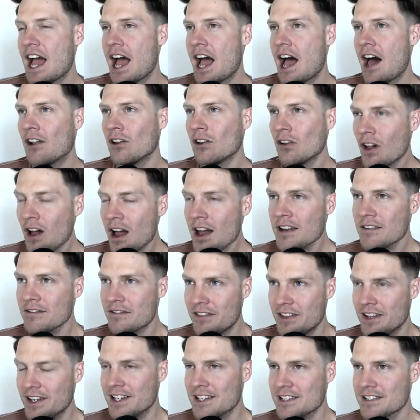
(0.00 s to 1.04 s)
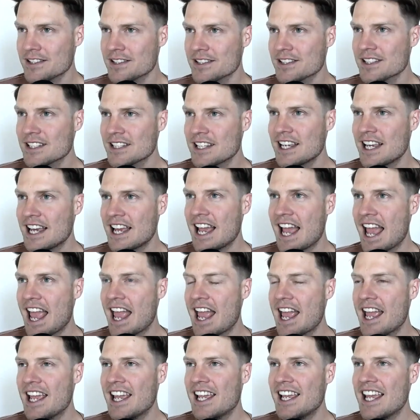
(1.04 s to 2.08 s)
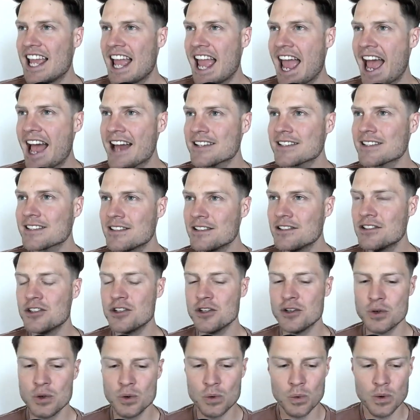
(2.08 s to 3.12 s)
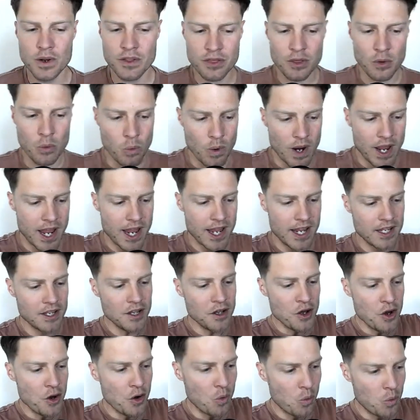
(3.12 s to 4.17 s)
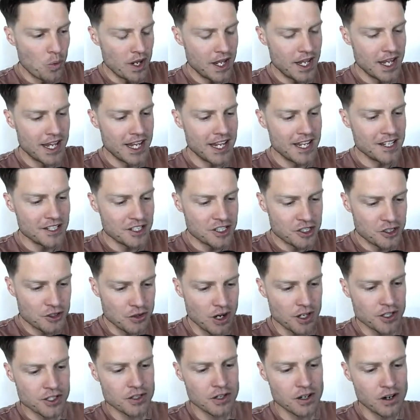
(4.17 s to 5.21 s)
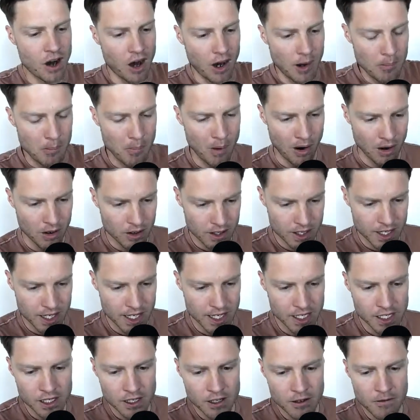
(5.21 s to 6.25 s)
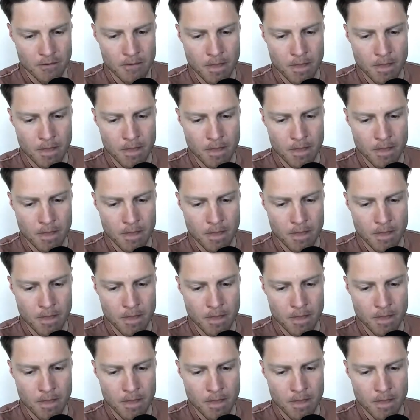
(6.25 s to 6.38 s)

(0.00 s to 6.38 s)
a lot of this has to do with the way we structure our marketing